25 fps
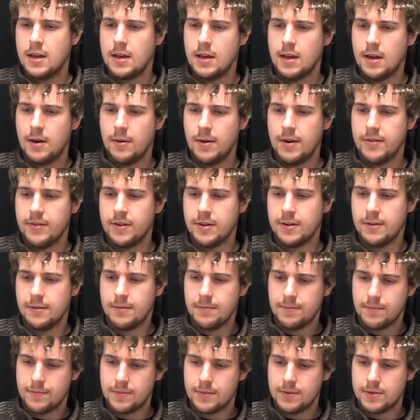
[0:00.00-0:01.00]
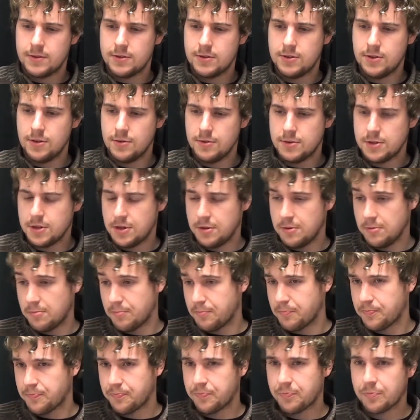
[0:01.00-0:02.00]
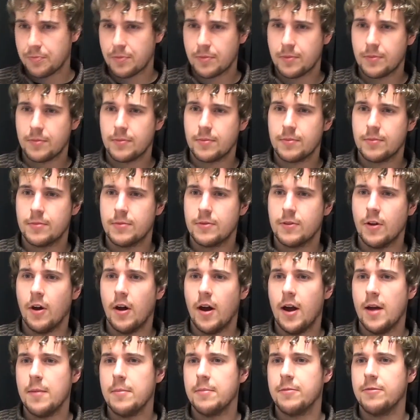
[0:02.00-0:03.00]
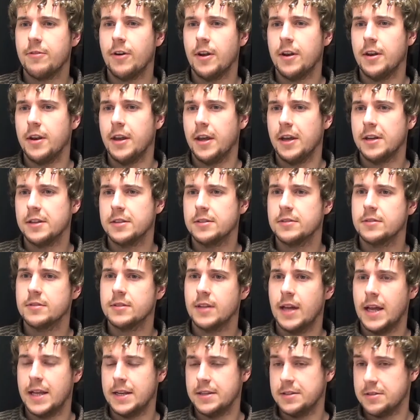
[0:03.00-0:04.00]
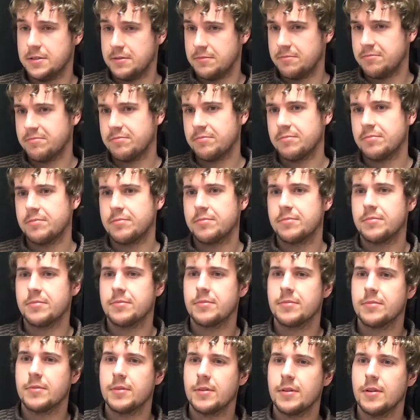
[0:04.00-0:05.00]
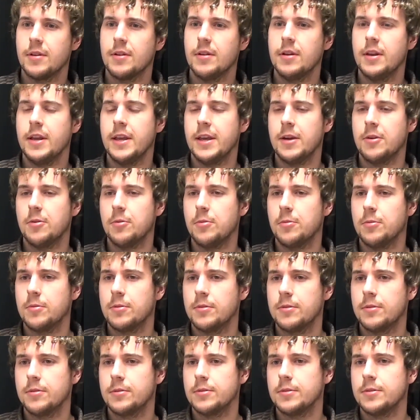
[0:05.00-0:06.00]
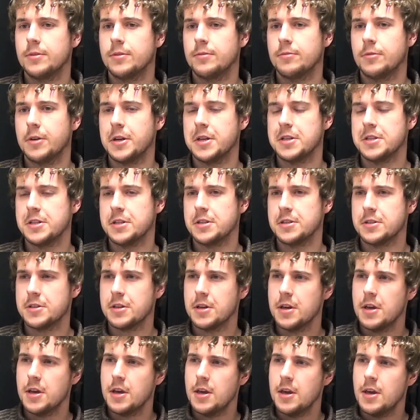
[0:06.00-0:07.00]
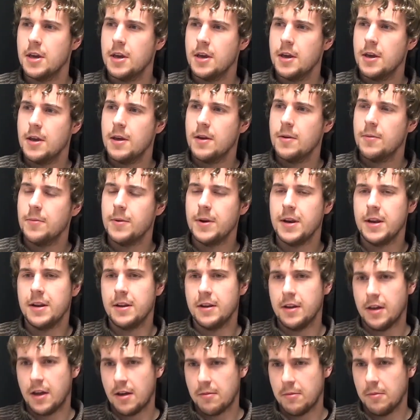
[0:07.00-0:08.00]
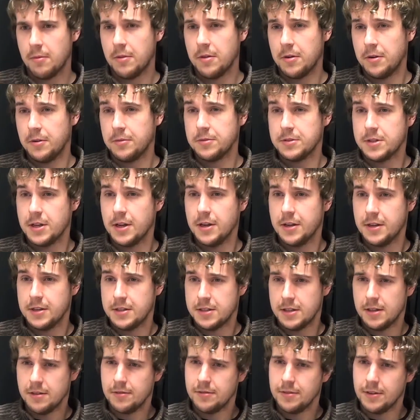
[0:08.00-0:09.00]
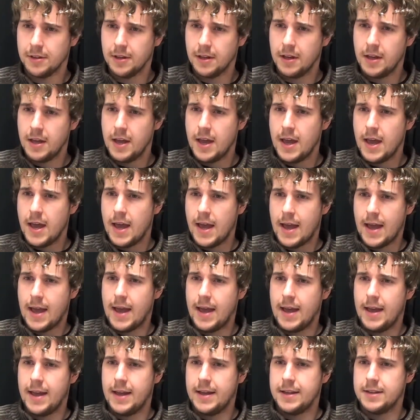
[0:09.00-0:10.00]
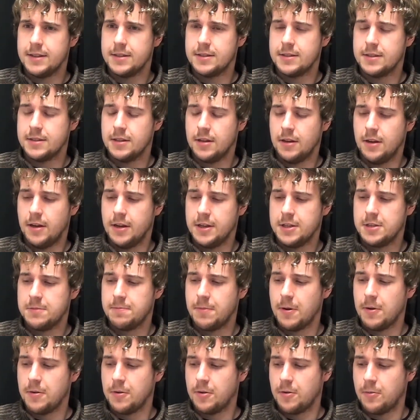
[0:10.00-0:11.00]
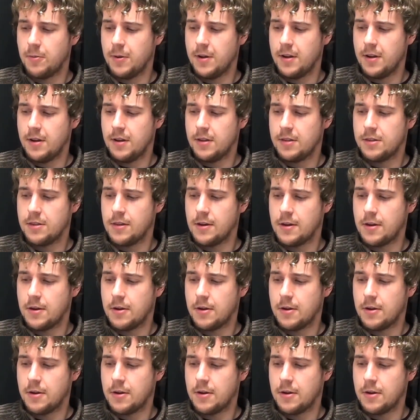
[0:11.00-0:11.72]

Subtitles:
However, due to time, funding and legal reasons, we needed to come up with an alternative, and I spoke with